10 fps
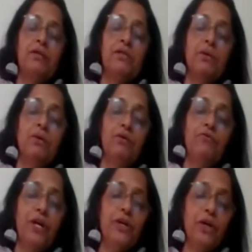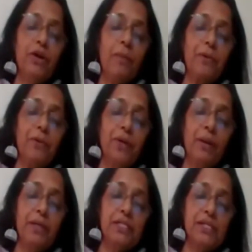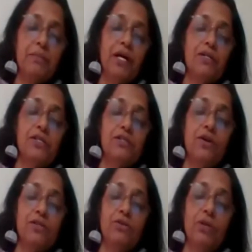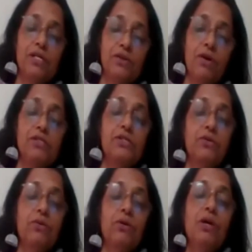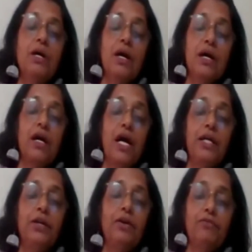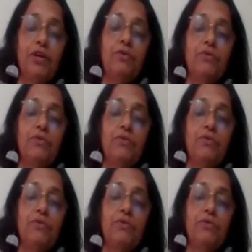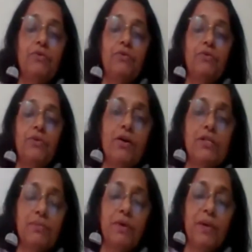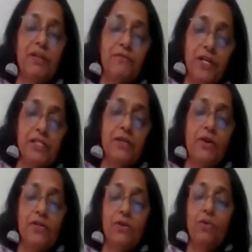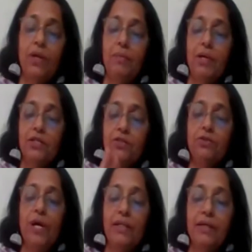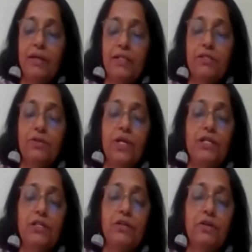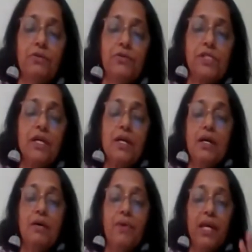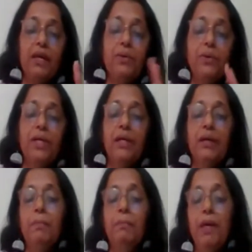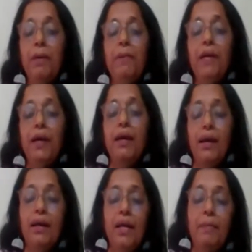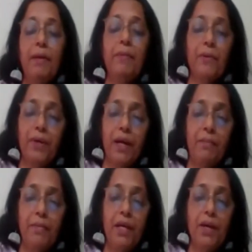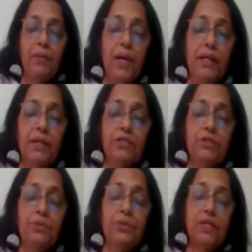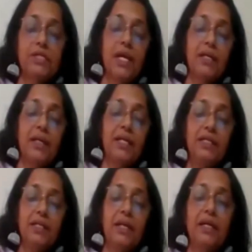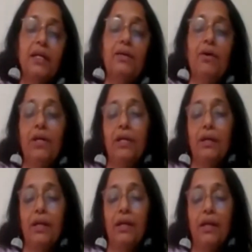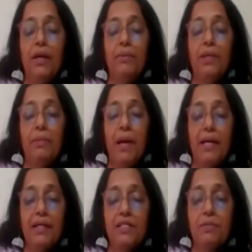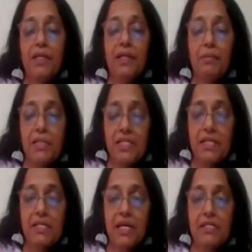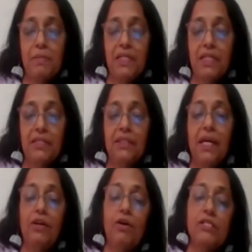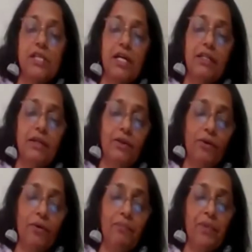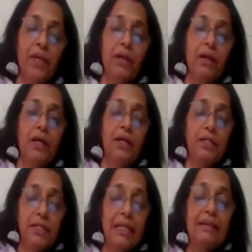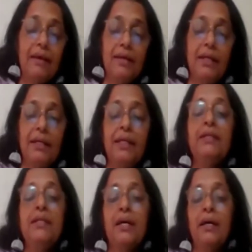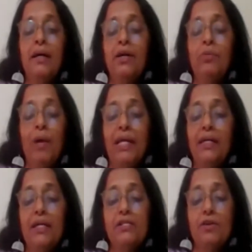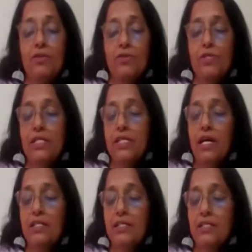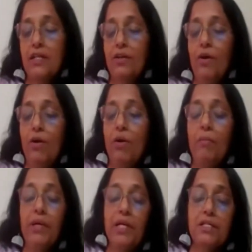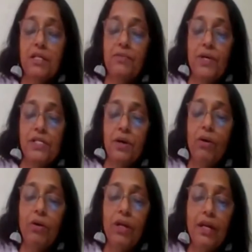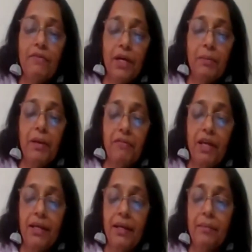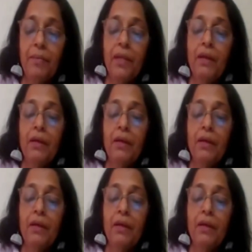So five-year law program in Symbiosis Law School is also a kind of innovation, because we were the first law school among two others to introduce a very unique BBA LLB program, where the students get an integrated law degree with management and business expertise alongside the law. Till then in India, humanities or social sciences and law combination was the only one prevailing.